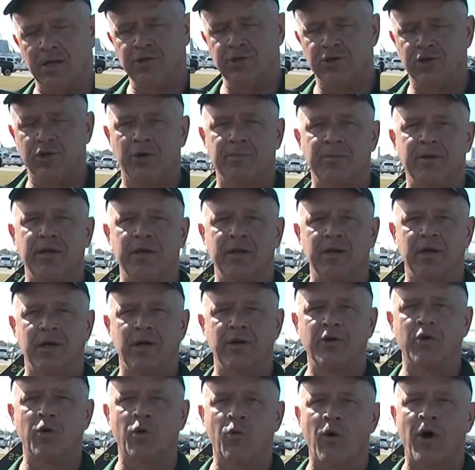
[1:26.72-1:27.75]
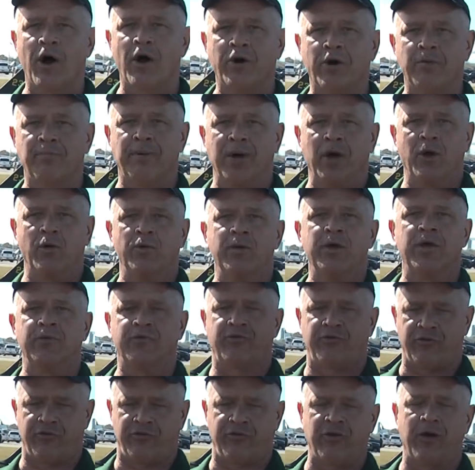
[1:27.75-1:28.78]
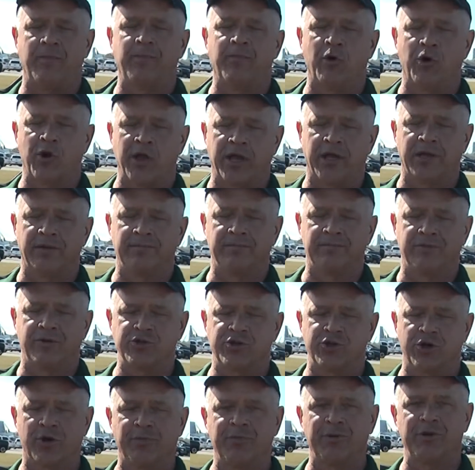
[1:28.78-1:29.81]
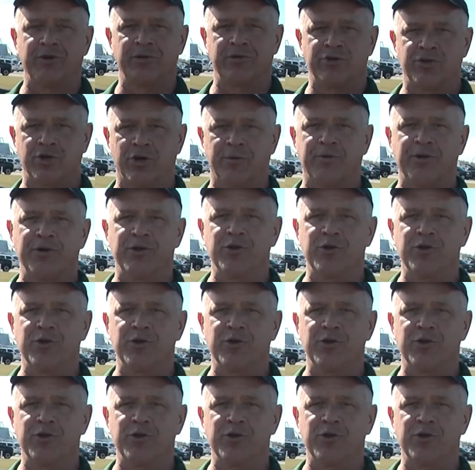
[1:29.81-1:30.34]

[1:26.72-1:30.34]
uh, German underwater boat. It's Got a submarine. It. Gotcha. German,